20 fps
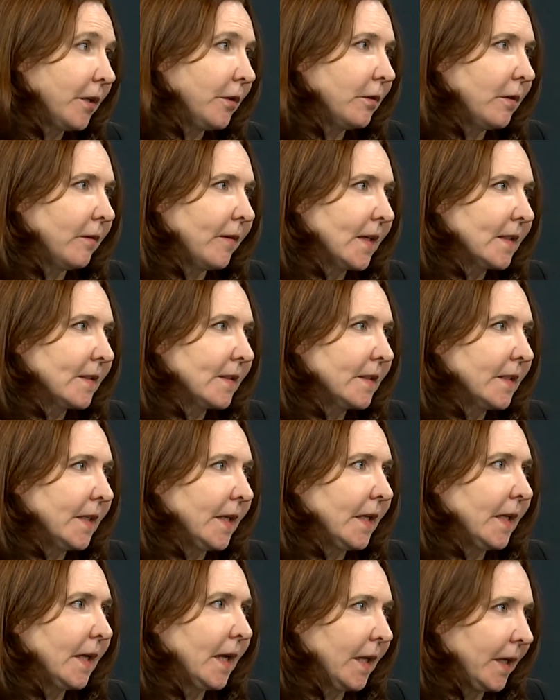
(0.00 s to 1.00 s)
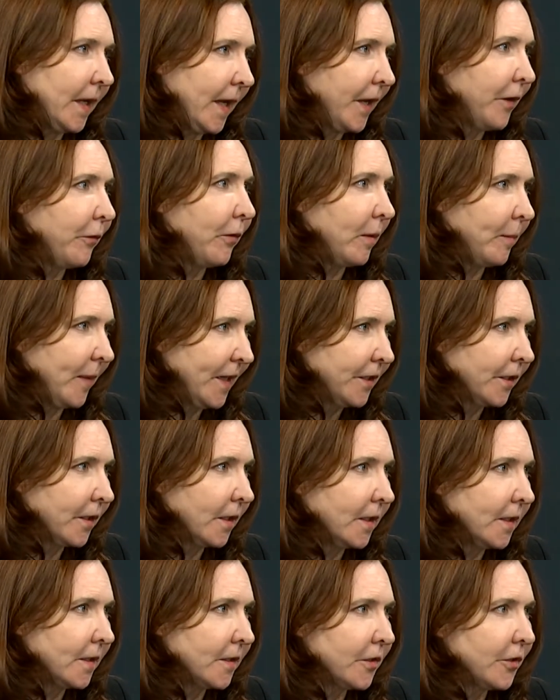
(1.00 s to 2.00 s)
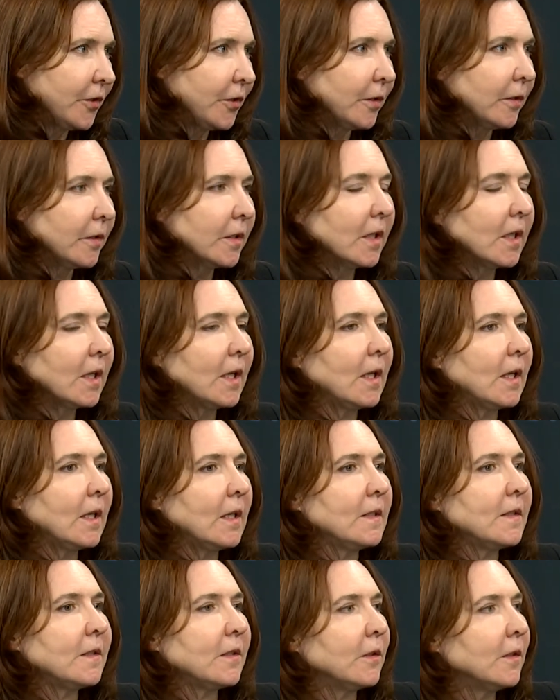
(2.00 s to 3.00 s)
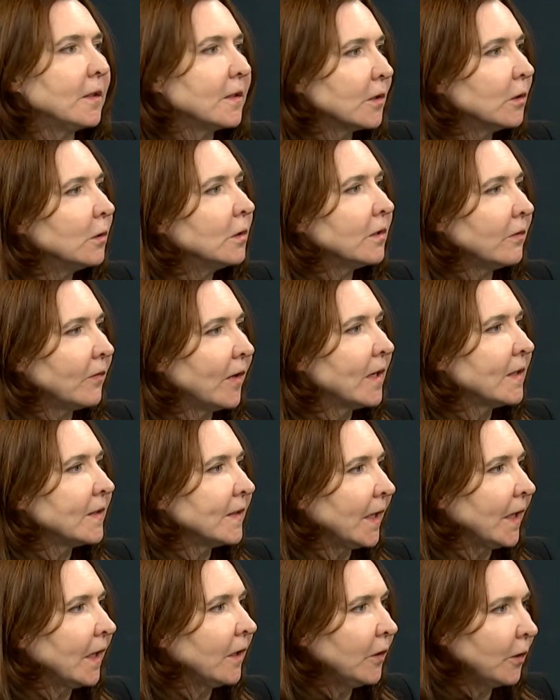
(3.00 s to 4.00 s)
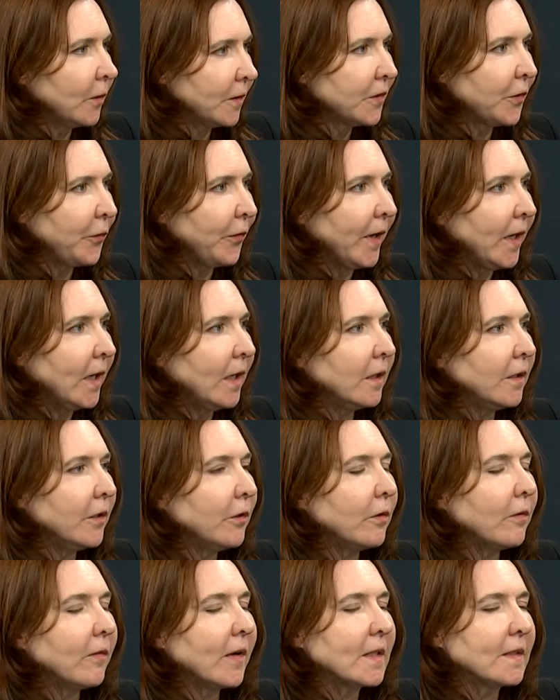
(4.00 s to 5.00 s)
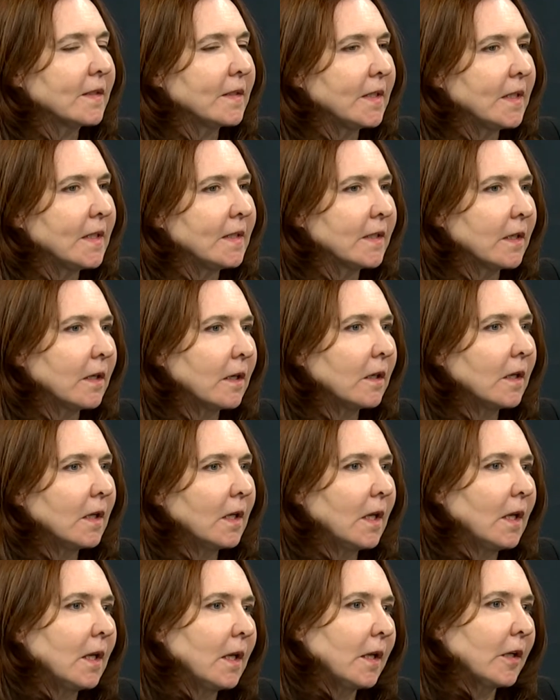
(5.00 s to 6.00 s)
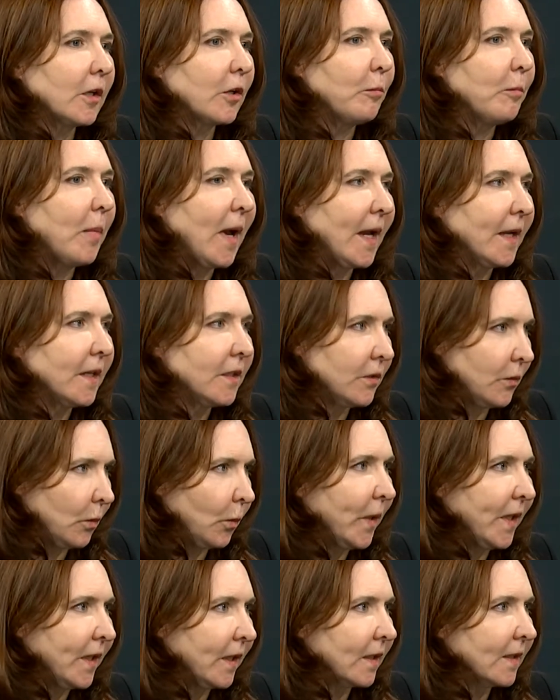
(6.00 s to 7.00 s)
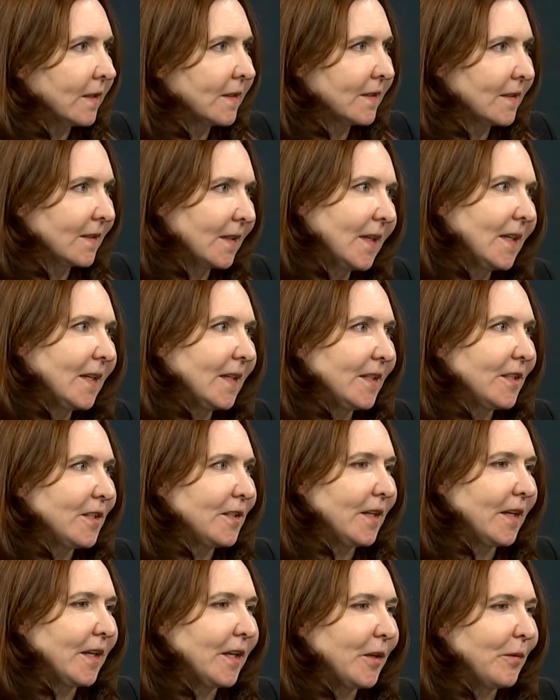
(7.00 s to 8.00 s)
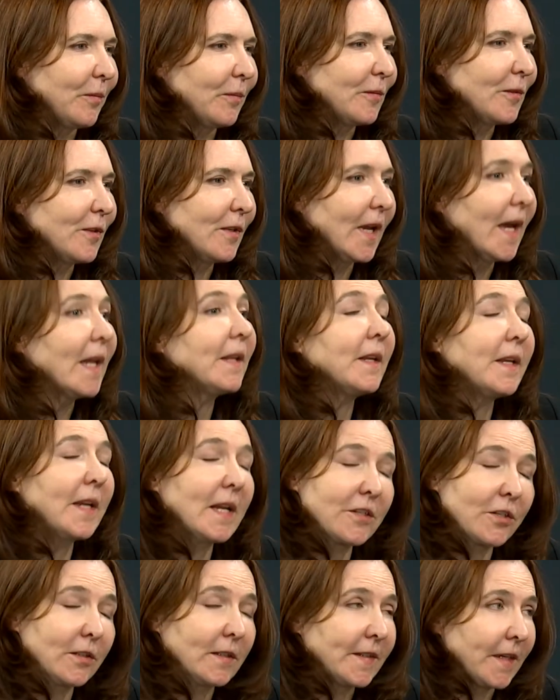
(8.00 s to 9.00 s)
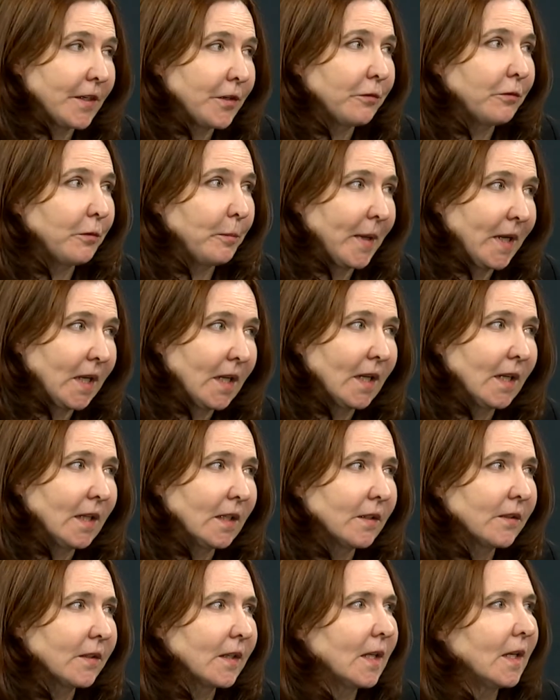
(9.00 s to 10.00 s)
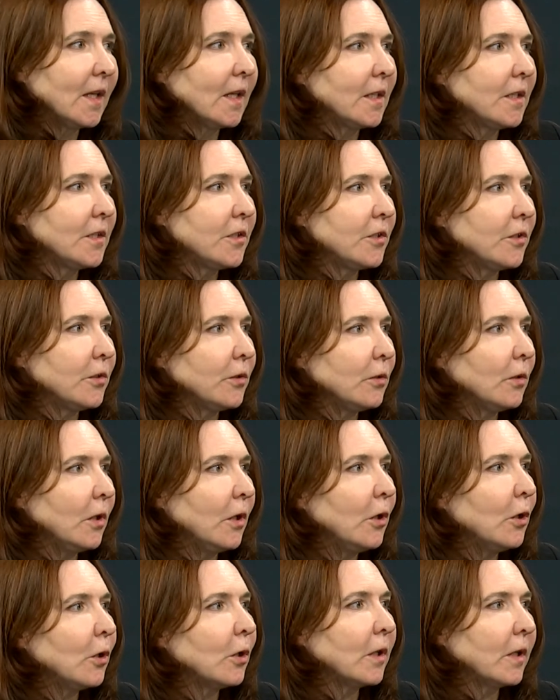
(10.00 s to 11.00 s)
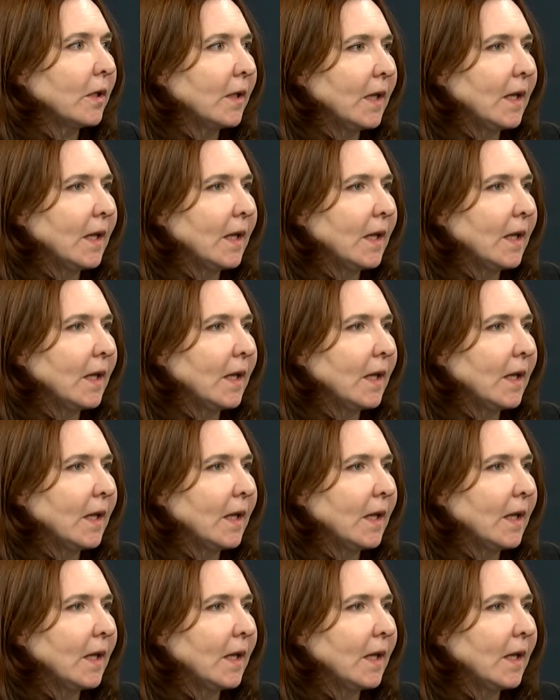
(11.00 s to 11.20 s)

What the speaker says: University and Eneral Medical Institute. So the schools of nursing in those 3 universities are combined with us and the National Centre for Mental Health to look